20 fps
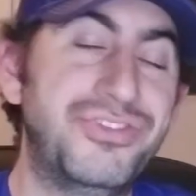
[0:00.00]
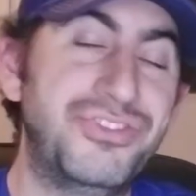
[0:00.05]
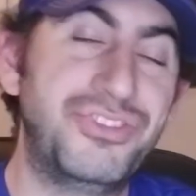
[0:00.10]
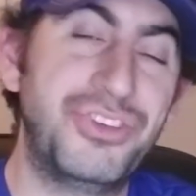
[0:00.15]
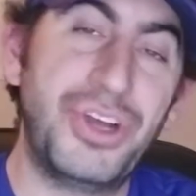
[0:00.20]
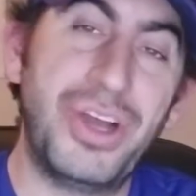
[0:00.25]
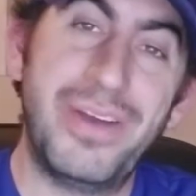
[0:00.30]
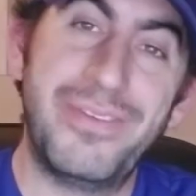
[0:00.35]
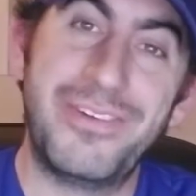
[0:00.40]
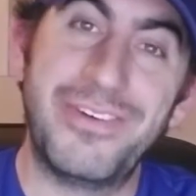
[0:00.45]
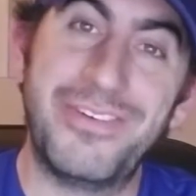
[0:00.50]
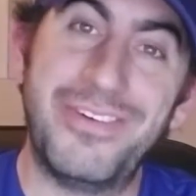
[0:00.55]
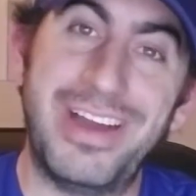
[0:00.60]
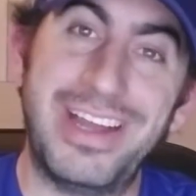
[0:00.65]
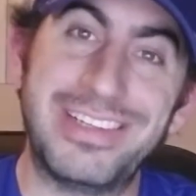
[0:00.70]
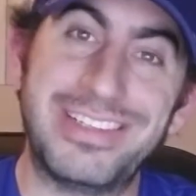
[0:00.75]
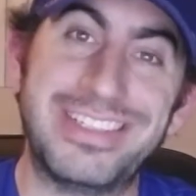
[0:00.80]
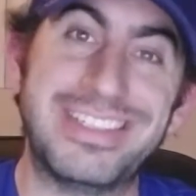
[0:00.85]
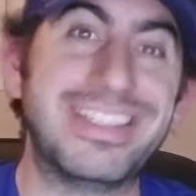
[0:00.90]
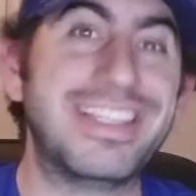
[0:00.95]
Joe, if you're
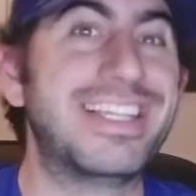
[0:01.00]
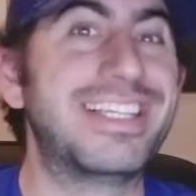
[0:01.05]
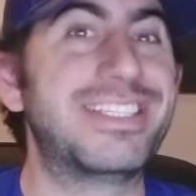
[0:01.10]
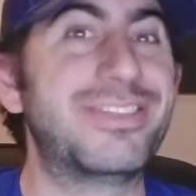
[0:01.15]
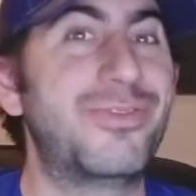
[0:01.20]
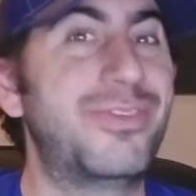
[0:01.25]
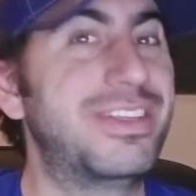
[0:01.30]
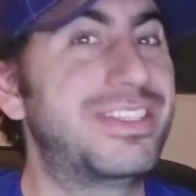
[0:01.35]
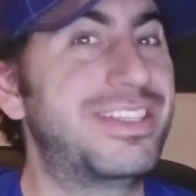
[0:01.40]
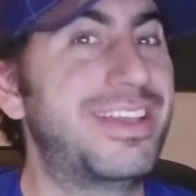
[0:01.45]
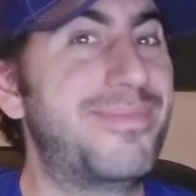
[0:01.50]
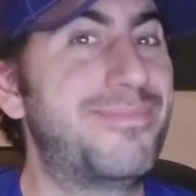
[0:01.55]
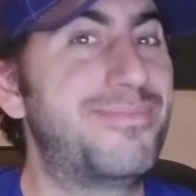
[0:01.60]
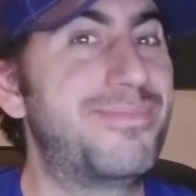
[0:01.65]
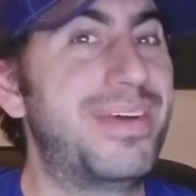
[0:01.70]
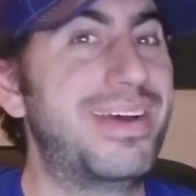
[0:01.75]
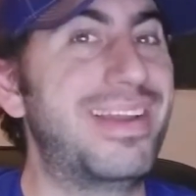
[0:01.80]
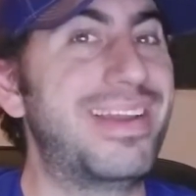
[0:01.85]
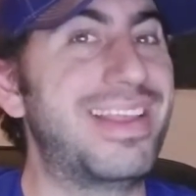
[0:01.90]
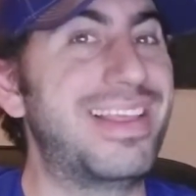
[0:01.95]
watching this, what's up,
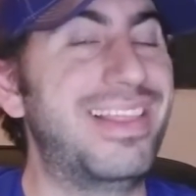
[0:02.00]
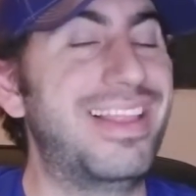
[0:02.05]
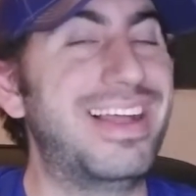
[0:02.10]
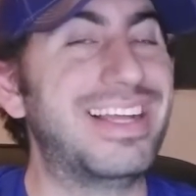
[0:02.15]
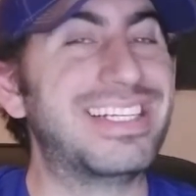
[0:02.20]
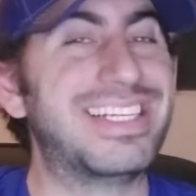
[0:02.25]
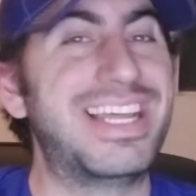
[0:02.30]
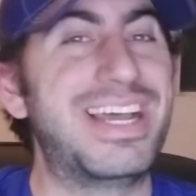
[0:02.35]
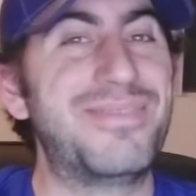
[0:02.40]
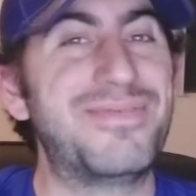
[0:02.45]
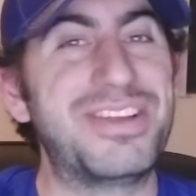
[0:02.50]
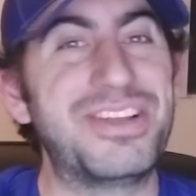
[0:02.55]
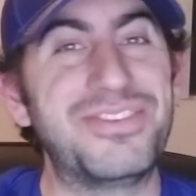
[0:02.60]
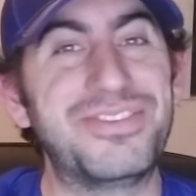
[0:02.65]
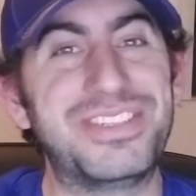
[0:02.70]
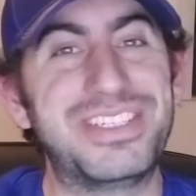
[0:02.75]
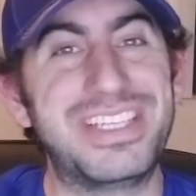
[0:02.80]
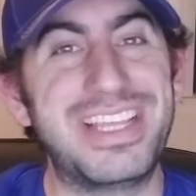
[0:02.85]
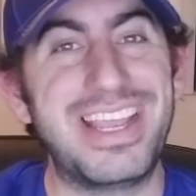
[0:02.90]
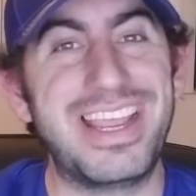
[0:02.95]
buddy? Long time no
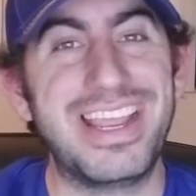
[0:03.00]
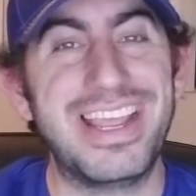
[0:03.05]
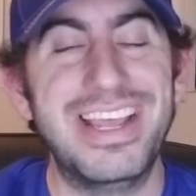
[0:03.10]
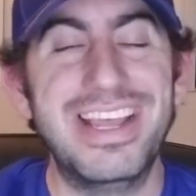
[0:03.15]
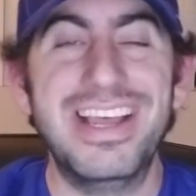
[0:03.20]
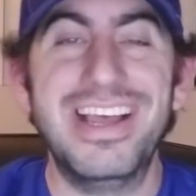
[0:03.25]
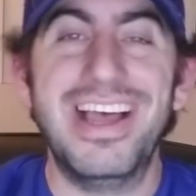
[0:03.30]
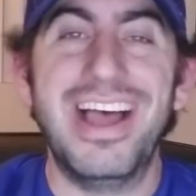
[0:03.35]
see.